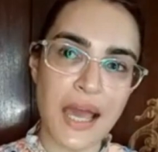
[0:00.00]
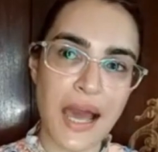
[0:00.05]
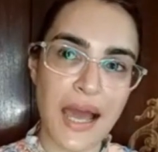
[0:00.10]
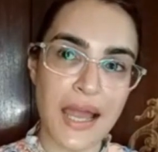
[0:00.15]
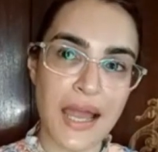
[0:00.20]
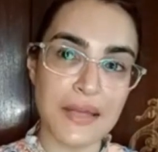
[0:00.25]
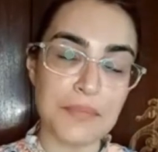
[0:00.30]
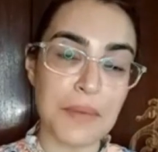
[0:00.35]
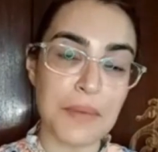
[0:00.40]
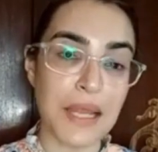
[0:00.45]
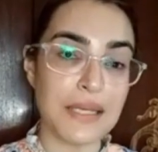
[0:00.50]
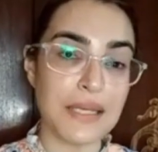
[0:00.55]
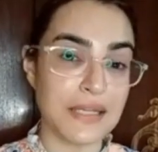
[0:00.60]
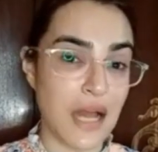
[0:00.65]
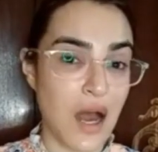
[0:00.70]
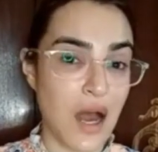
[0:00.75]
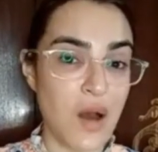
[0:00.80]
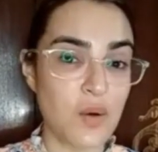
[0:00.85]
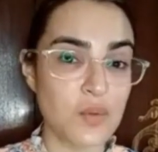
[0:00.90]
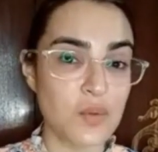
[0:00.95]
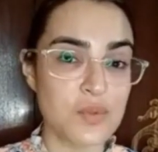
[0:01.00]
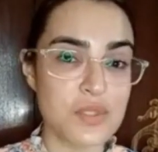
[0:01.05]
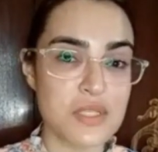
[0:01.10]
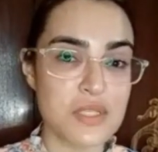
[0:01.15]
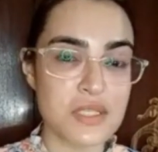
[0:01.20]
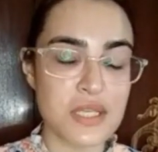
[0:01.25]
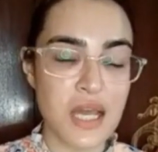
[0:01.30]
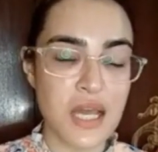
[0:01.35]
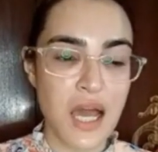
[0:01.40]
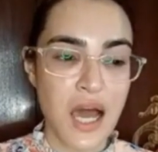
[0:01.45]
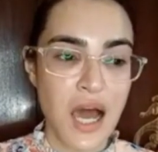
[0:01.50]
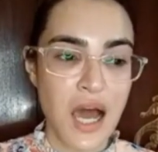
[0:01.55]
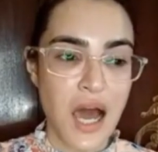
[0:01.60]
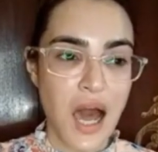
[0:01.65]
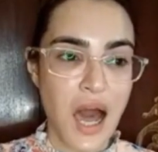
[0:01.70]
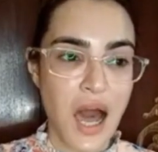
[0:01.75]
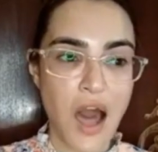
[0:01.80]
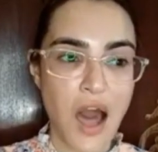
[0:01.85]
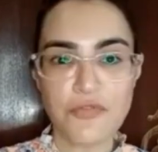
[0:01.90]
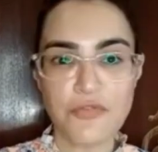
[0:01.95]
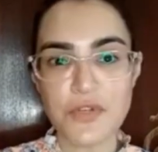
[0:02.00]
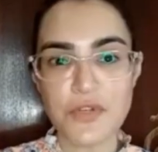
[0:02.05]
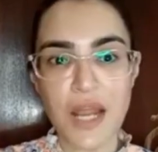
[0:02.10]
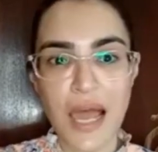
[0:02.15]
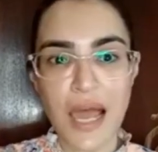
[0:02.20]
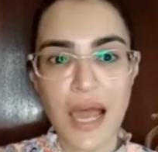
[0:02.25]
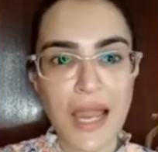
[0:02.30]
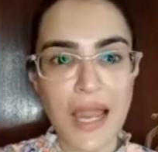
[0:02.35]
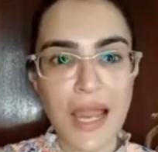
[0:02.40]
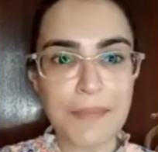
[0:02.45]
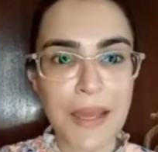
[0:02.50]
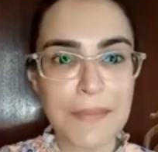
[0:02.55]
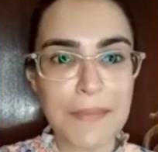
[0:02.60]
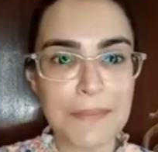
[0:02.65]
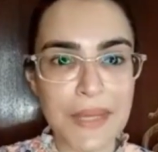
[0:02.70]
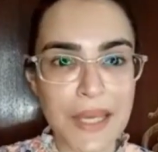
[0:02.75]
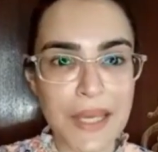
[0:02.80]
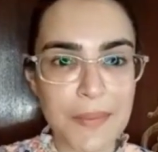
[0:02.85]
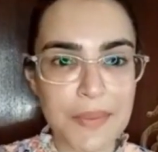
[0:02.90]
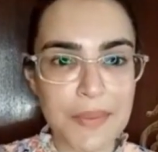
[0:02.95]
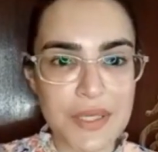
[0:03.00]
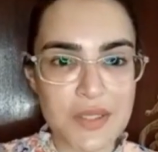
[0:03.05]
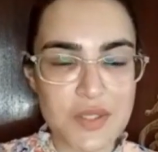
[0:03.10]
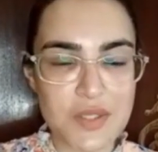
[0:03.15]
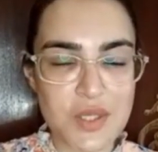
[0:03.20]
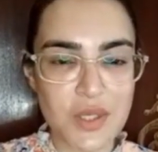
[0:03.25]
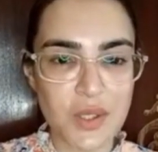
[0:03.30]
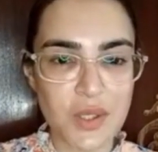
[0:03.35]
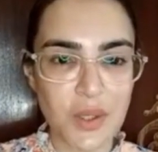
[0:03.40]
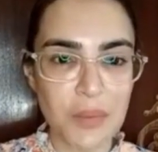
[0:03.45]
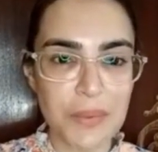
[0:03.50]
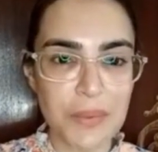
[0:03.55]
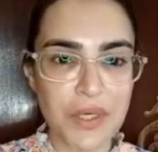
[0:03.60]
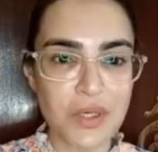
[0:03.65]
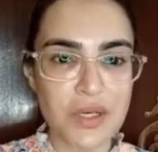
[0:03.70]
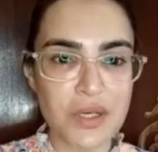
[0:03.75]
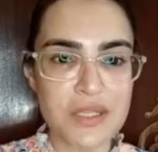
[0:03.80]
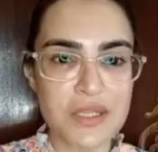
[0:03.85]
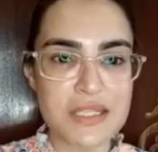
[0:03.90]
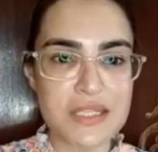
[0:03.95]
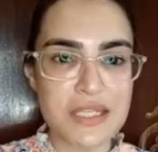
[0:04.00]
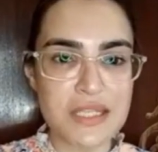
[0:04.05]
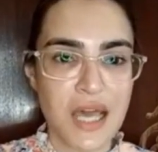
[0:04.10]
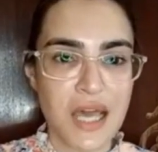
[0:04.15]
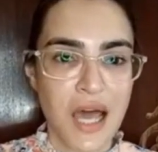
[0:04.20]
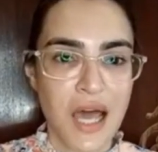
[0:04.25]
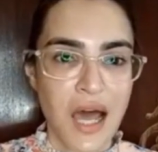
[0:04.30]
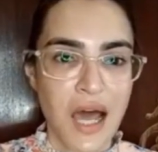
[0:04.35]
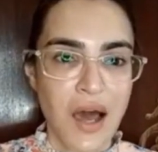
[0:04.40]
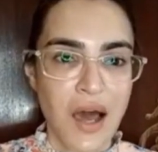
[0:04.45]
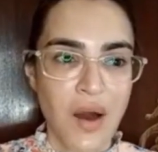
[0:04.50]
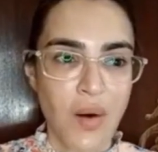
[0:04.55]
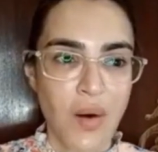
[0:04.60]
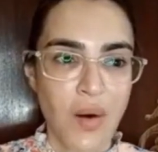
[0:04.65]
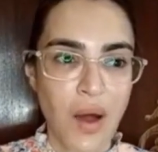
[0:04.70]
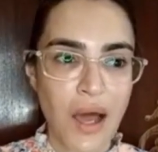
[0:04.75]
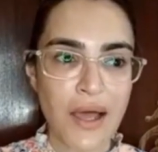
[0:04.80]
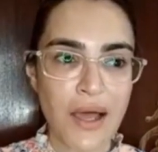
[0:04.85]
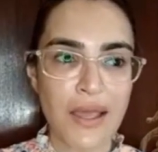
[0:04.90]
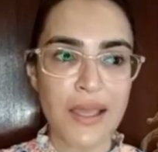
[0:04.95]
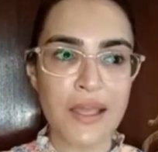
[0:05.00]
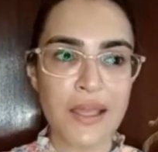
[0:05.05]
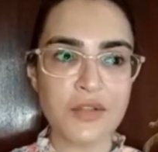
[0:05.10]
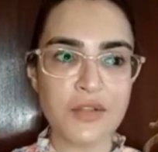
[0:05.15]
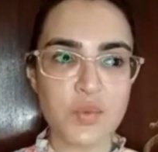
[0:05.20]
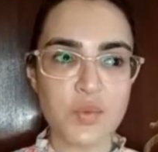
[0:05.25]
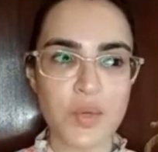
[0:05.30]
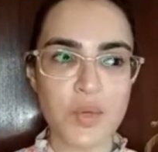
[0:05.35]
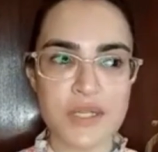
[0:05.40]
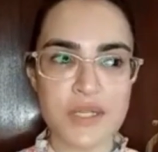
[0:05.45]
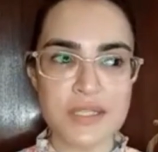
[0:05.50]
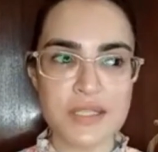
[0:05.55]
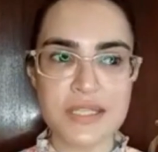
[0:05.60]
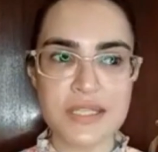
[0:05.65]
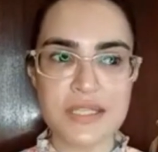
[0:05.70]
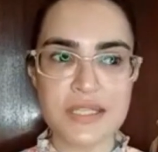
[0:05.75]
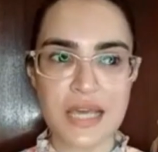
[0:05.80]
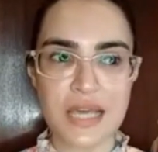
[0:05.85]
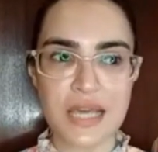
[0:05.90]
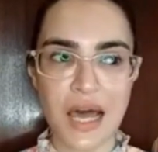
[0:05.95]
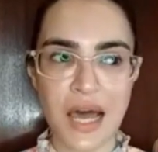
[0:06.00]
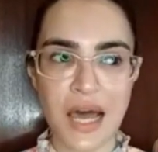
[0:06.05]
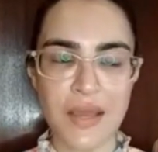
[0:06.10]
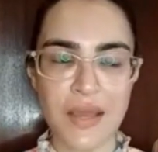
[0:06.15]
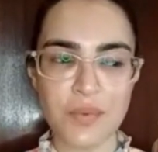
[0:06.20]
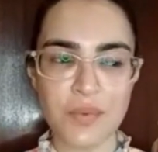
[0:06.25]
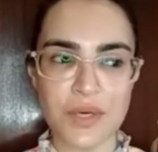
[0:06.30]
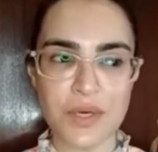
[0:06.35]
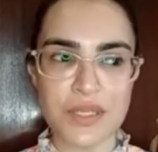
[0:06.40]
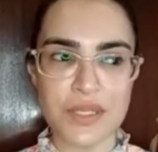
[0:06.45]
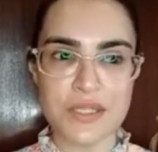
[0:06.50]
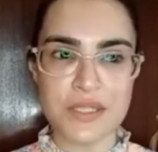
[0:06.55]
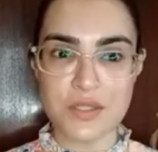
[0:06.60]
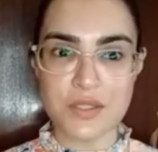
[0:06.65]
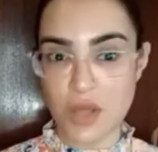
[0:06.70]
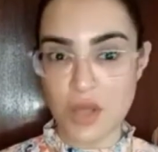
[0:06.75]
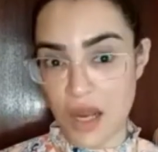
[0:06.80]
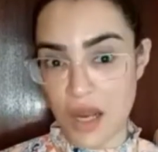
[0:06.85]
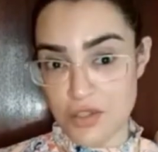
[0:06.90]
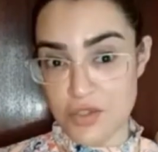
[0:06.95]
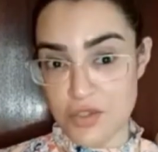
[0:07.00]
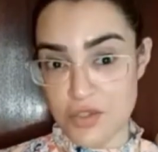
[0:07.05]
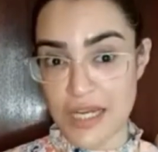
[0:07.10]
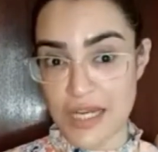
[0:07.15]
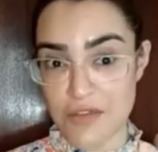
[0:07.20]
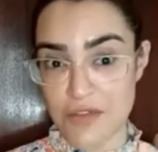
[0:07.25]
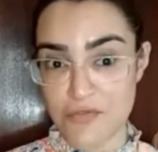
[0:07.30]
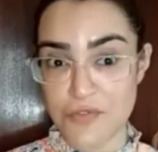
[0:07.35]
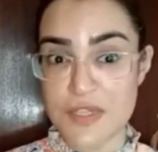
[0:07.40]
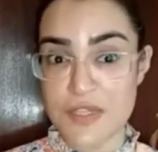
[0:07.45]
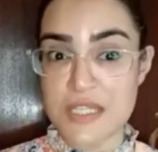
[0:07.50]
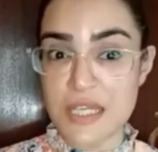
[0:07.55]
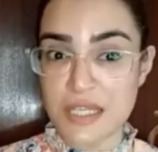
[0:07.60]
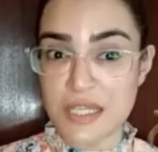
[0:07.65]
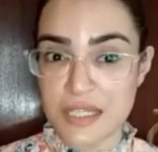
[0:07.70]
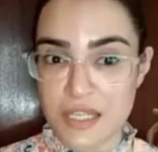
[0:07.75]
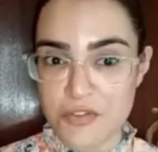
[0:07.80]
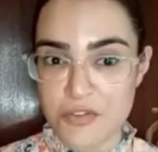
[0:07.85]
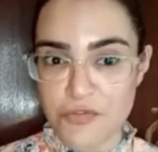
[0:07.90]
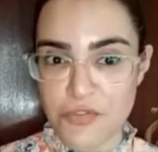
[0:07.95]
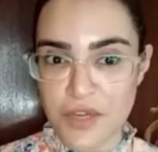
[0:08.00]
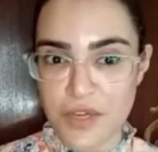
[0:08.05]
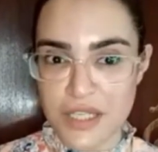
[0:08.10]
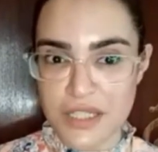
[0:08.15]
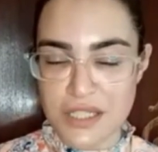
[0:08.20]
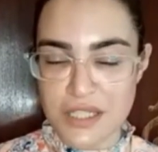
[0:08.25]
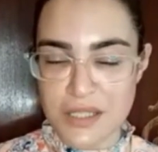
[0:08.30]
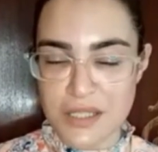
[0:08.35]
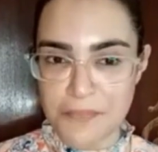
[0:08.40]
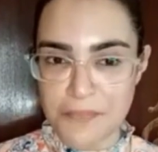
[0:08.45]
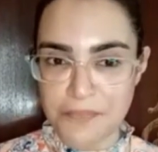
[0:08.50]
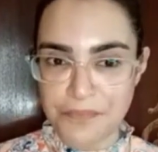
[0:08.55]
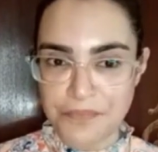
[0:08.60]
had my downs after I had my babies, you know, because I was not really physically fit